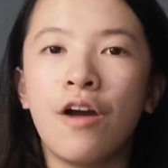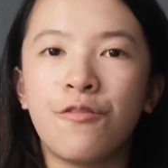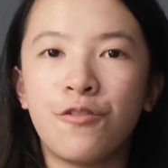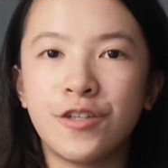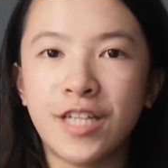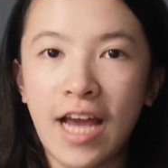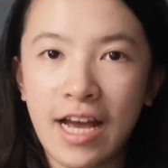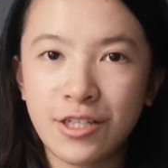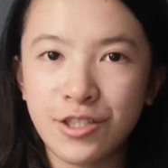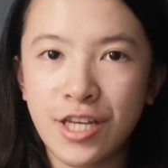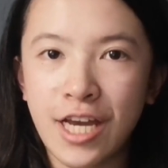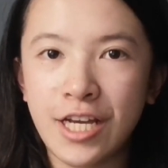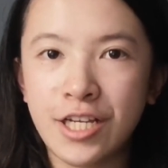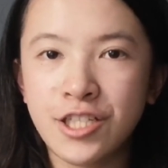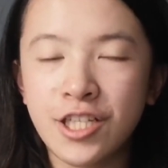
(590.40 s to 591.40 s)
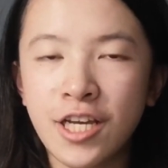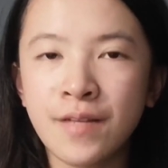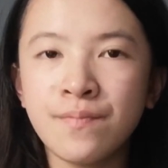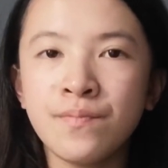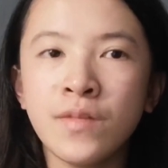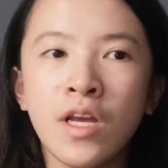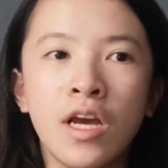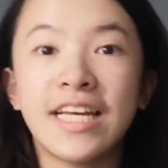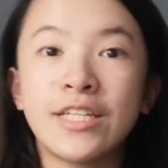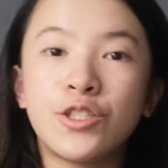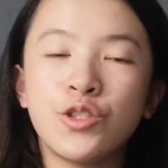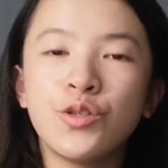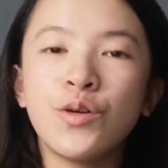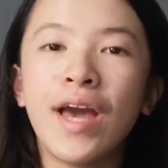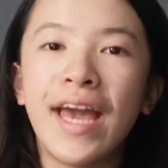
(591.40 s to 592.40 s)
for their education. They
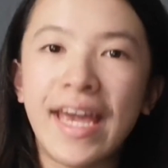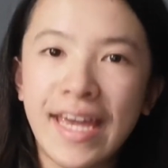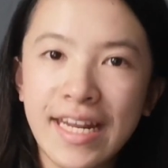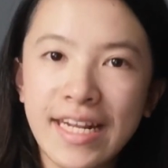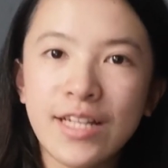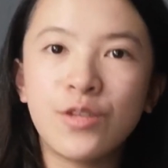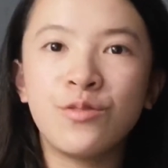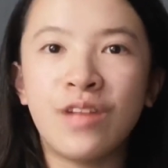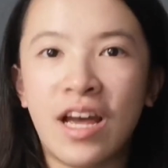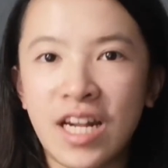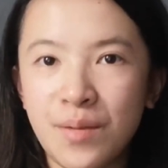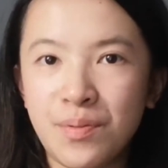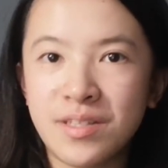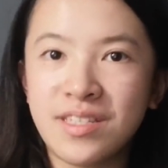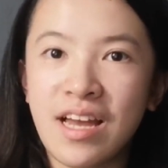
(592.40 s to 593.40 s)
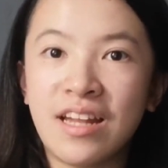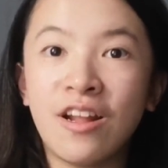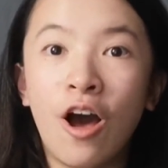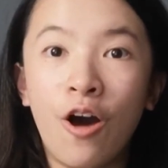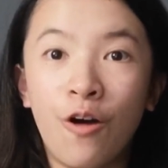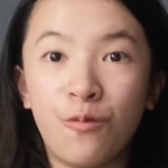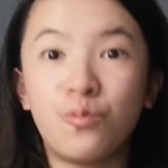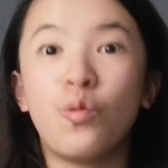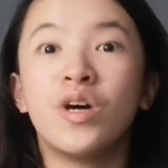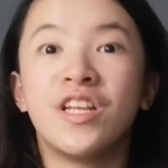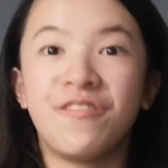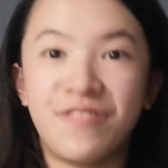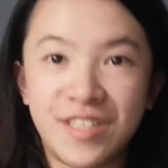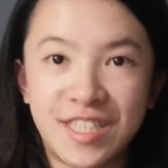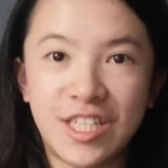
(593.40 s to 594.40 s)
do eighty to ninety percent of what a
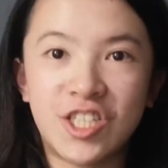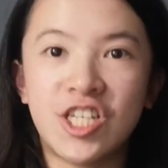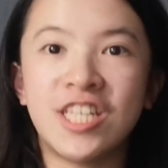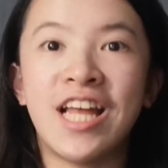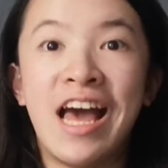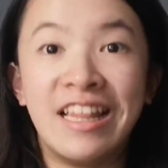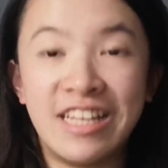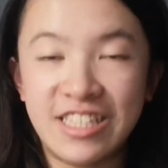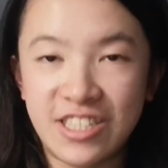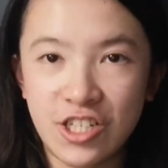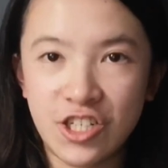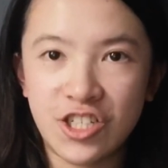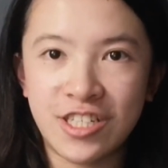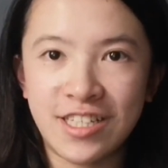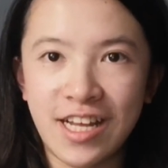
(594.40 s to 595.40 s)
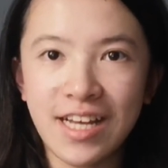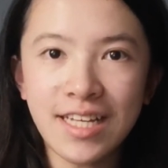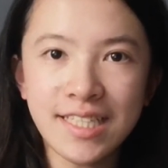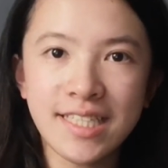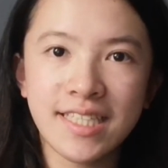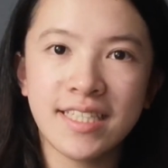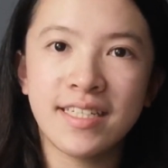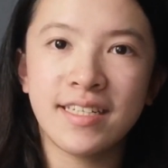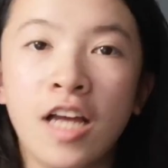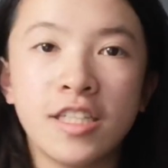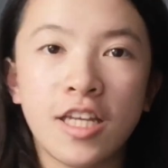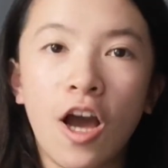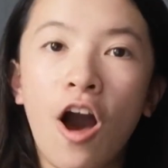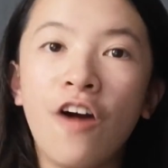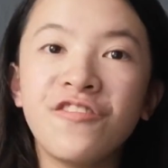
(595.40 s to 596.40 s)
physician and a surgeon does.
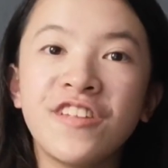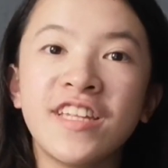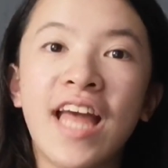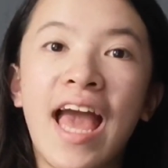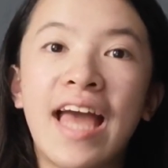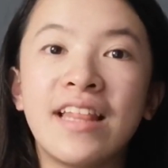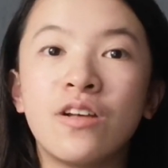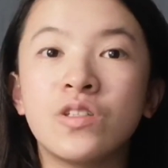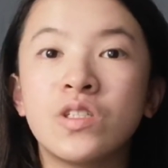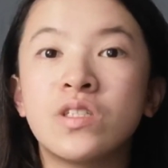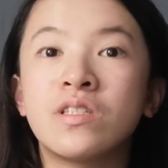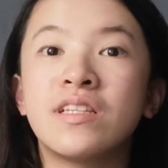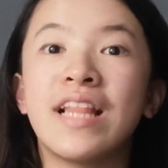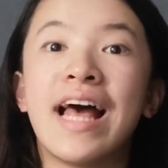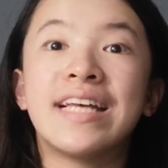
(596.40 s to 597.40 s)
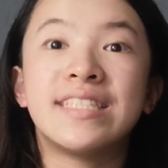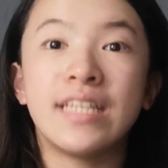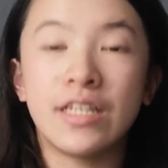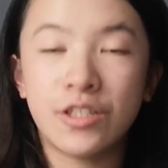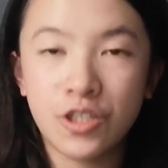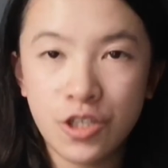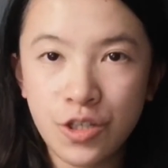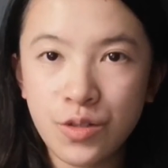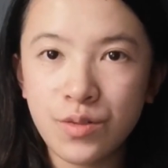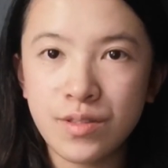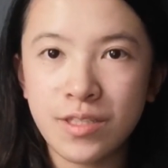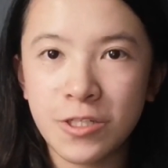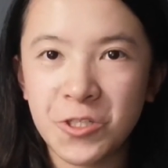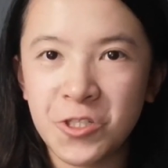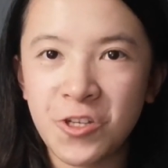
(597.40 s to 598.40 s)
They often handle less acute
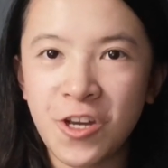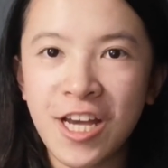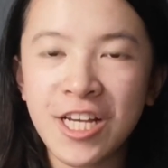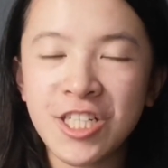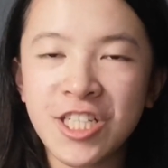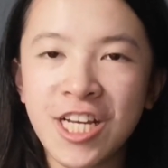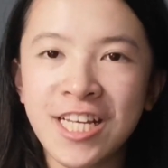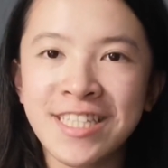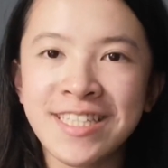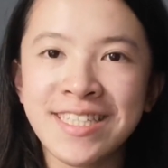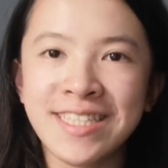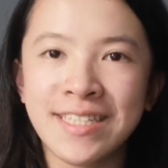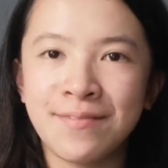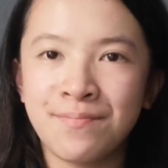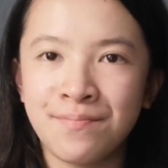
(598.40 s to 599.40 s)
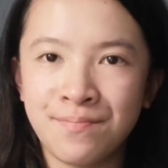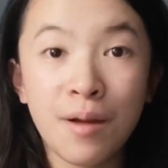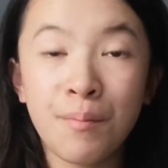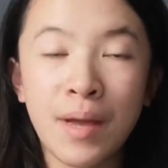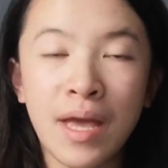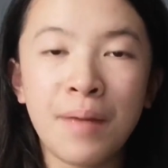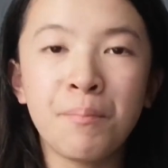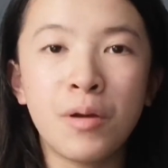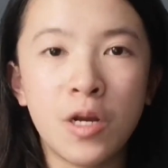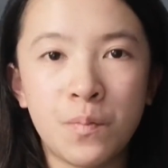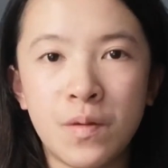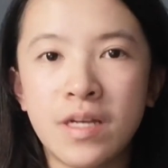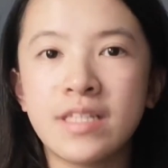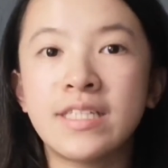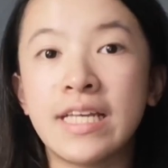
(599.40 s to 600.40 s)
situations. Their main
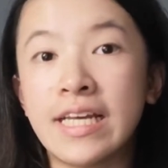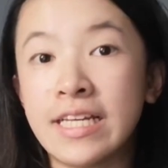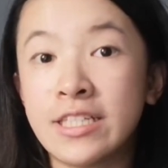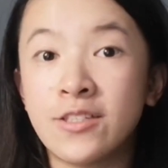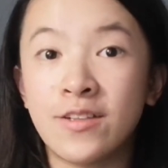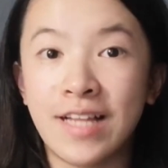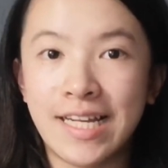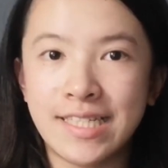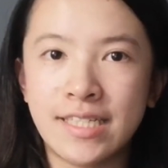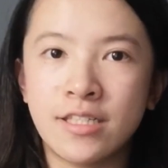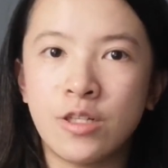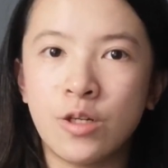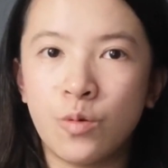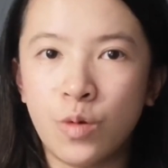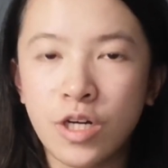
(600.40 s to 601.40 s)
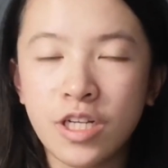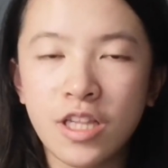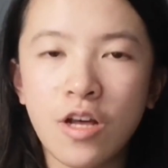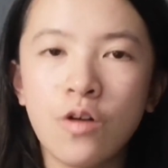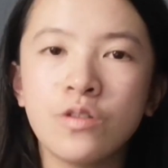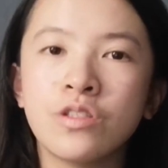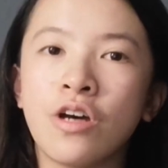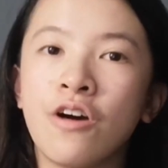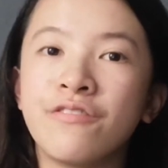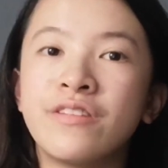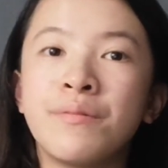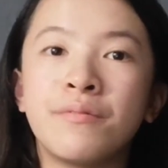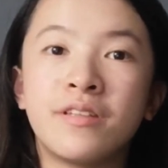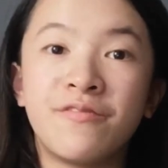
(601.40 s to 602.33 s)
purpose is to lessen the workloads of the